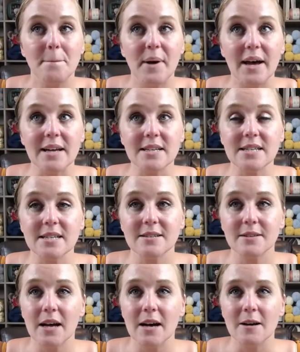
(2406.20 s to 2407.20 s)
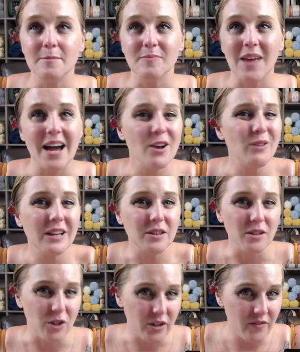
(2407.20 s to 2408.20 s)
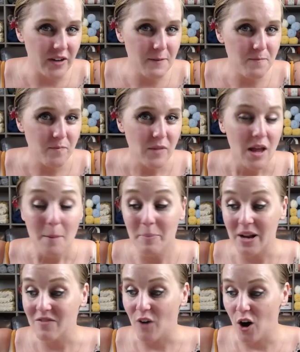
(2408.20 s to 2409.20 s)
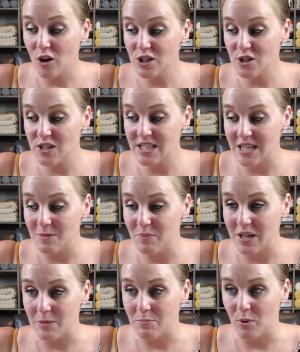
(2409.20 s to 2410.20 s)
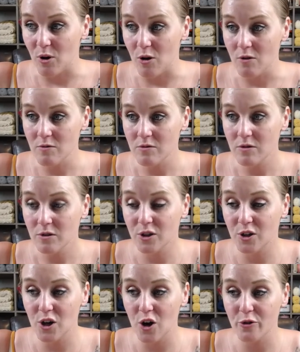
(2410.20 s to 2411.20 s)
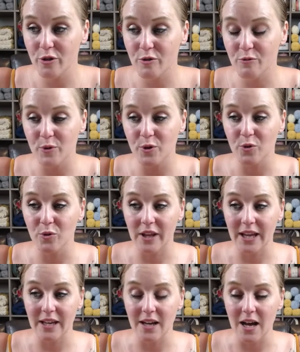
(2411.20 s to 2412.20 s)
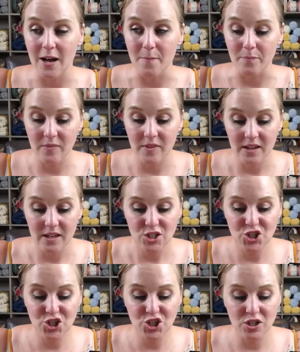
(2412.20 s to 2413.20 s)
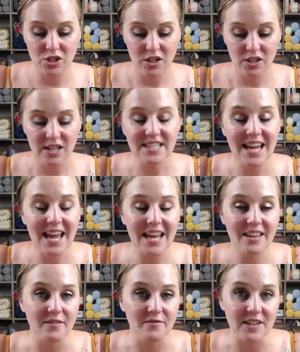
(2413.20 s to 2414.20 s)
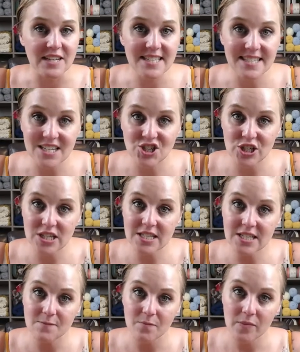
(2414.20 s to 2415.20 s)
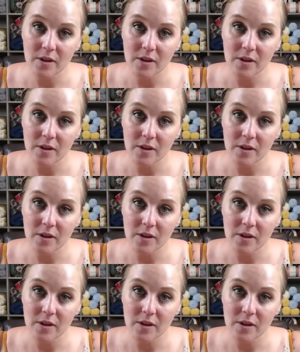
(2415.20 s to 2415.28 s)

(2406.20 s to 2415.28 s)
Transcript: But um, I don't like the look of it. But I've also seen people go through like um, they take the V stitches.